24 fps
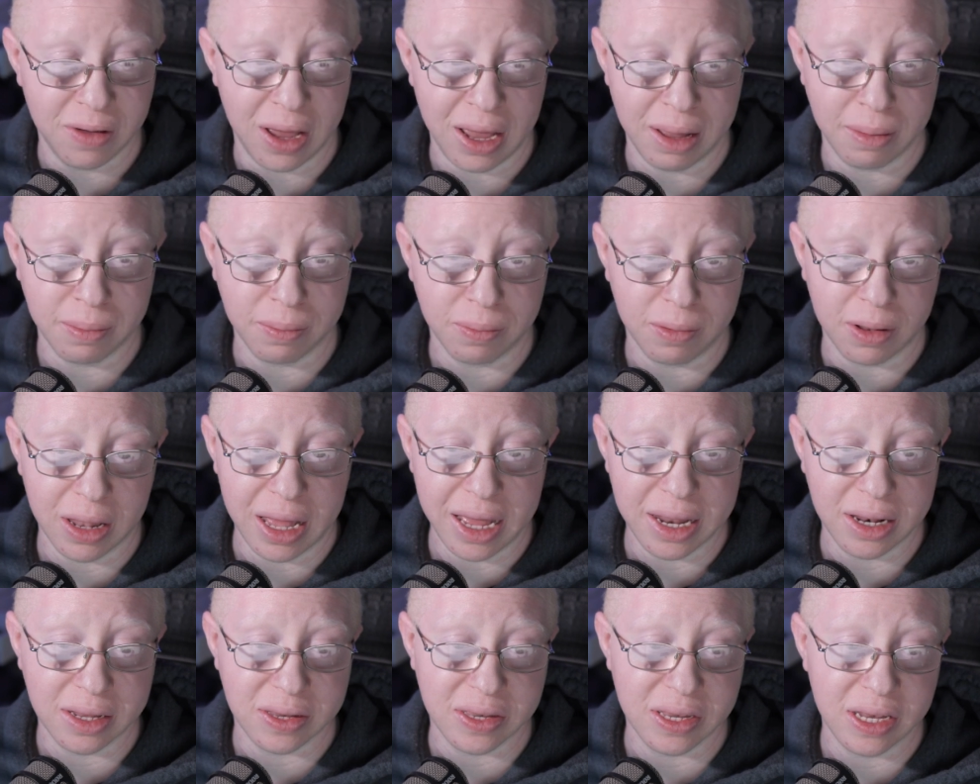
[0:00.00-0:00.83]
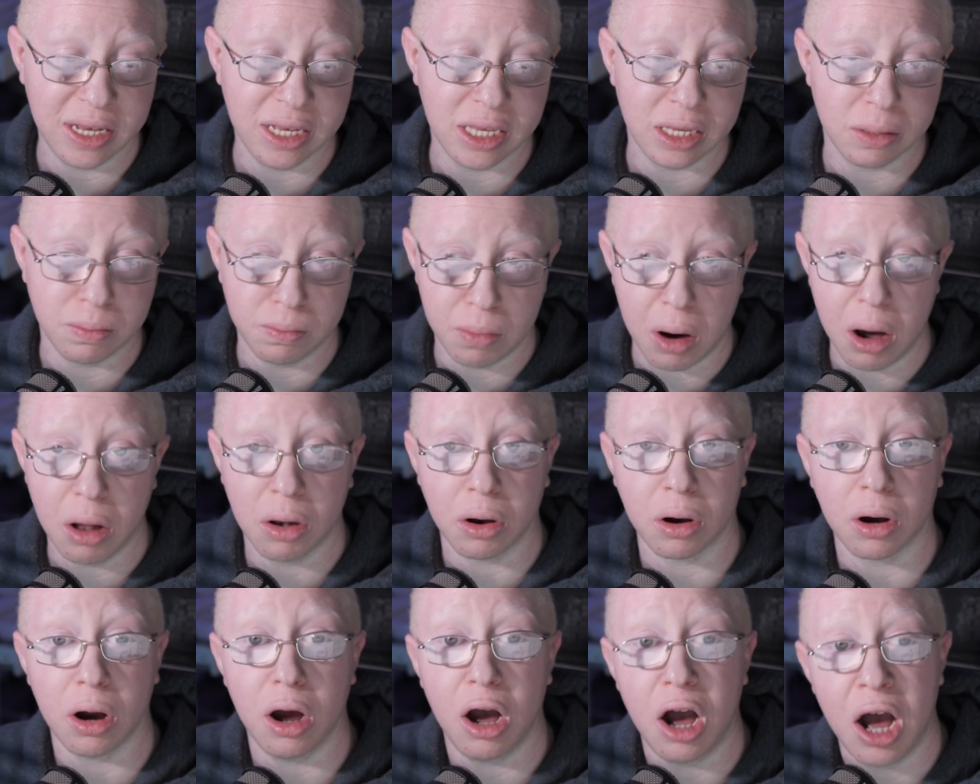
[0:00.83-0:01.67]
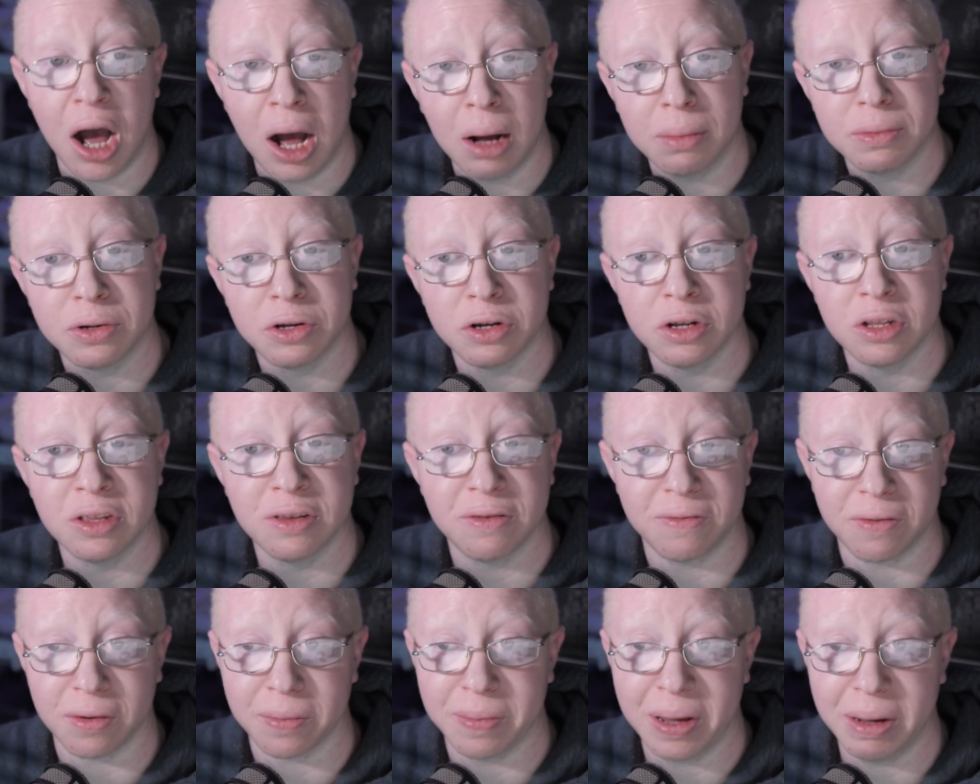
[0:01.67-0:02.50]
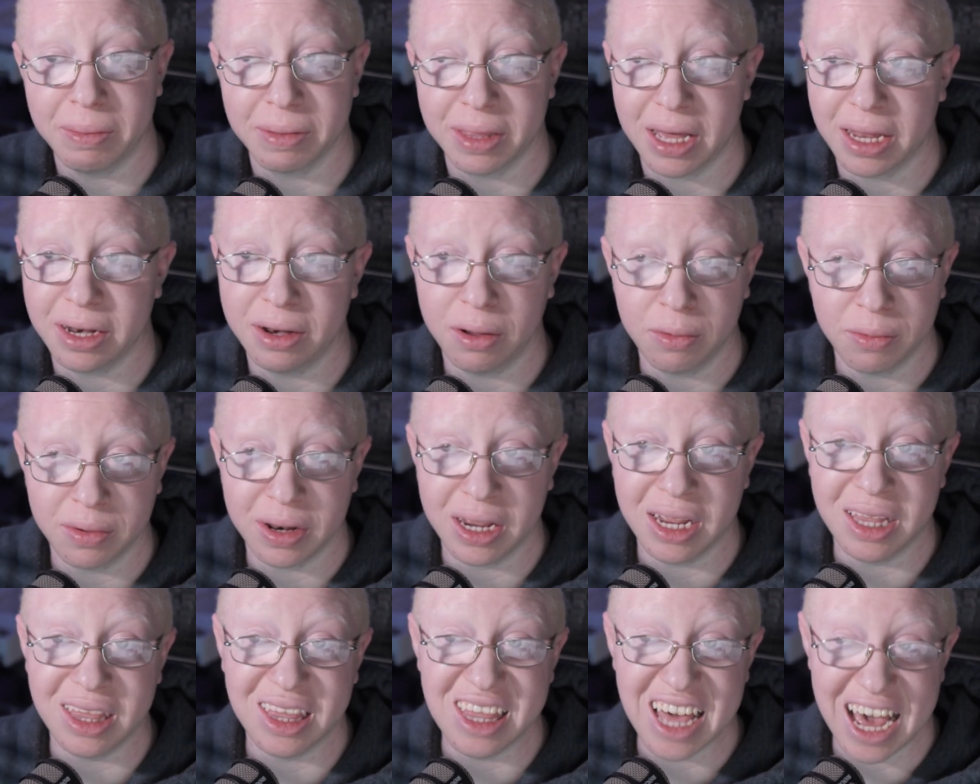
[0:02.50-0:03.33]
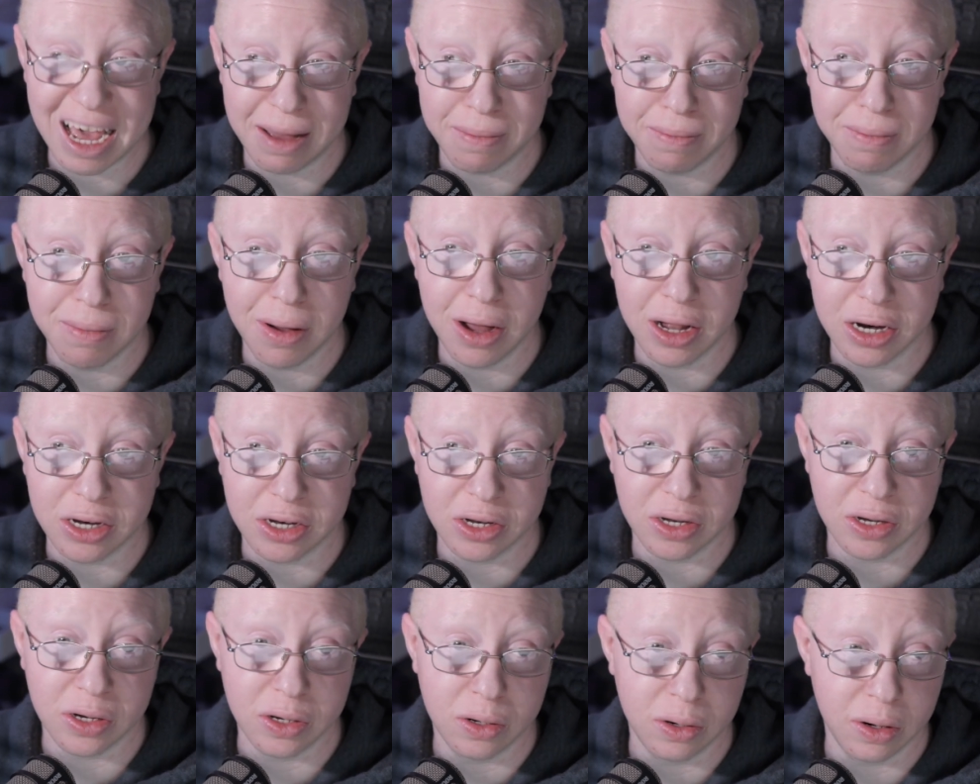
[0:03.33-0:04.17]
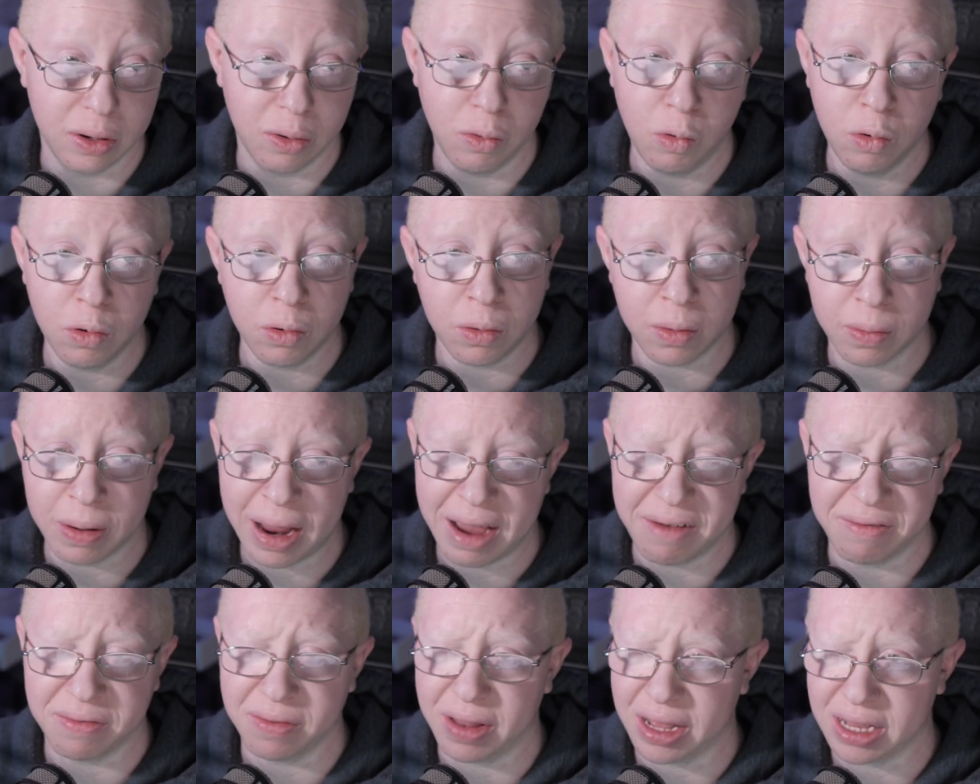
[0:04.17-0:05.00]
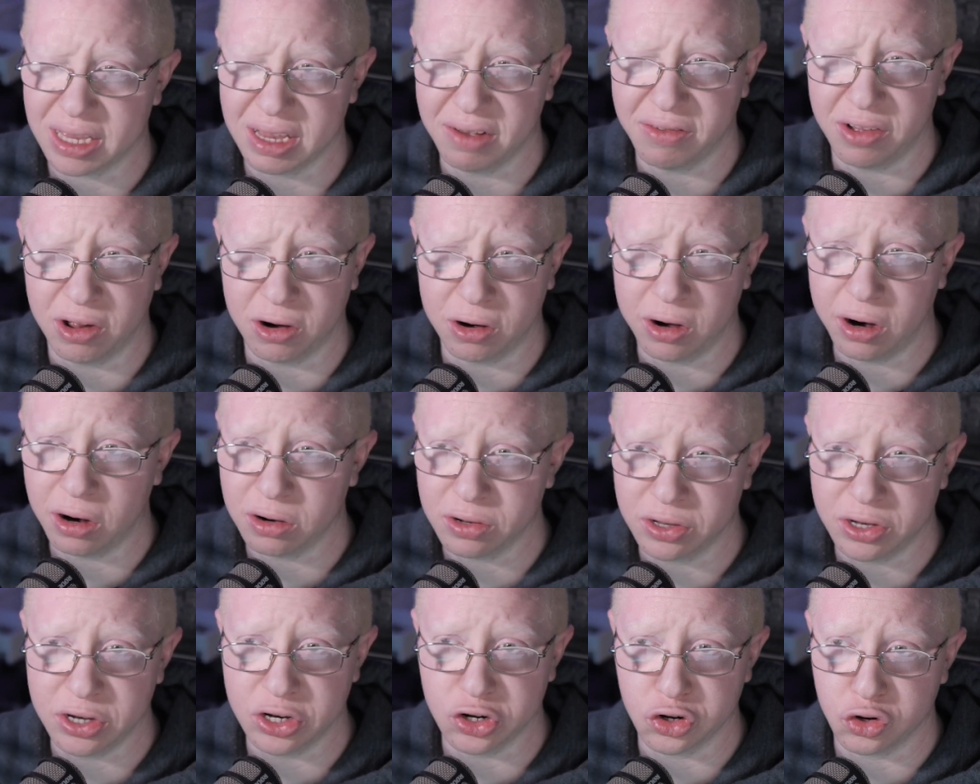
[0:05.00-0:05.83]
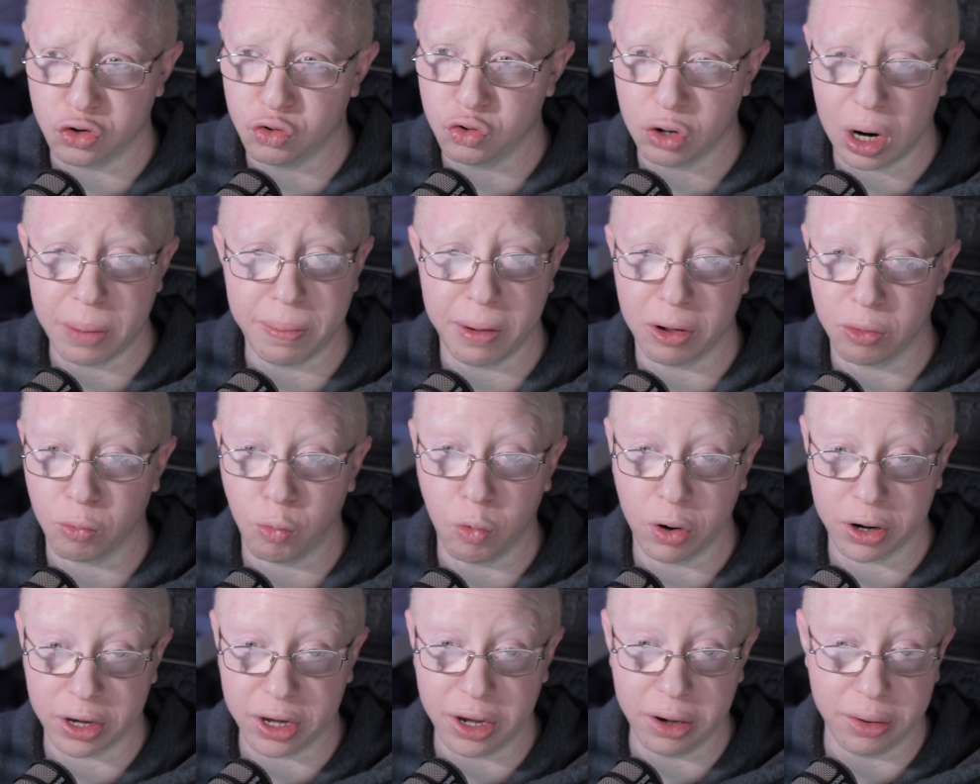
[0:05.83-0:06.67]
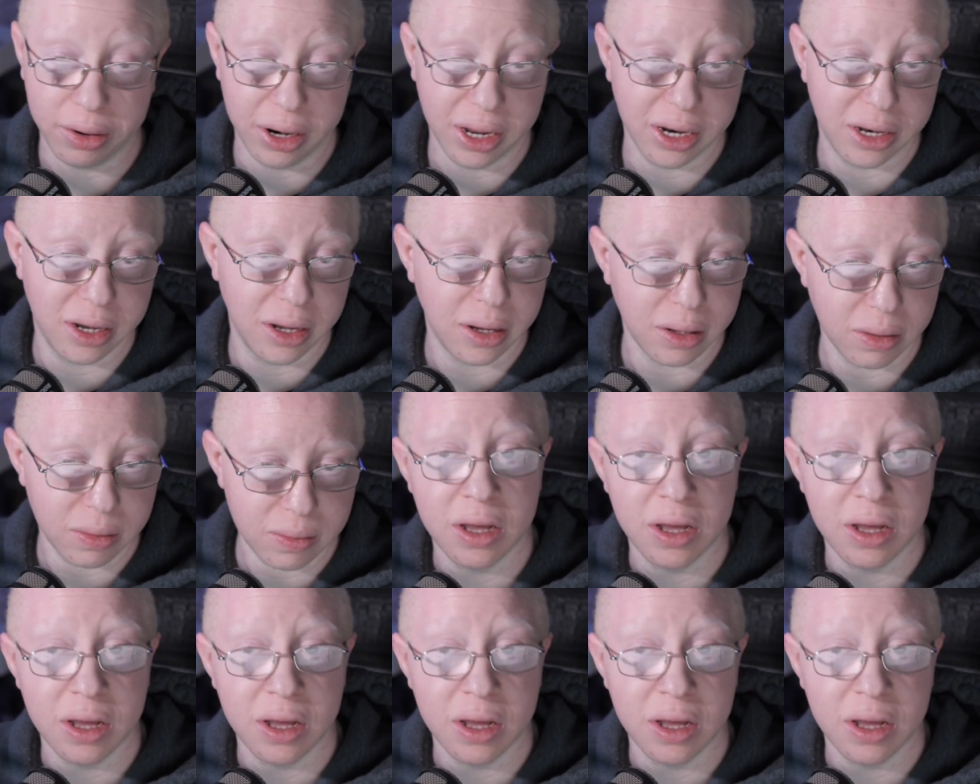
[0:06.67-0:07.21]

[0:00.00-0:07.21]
I'm glad to see smaller options for people that don't need that much or have like $700 to just drop on one unit.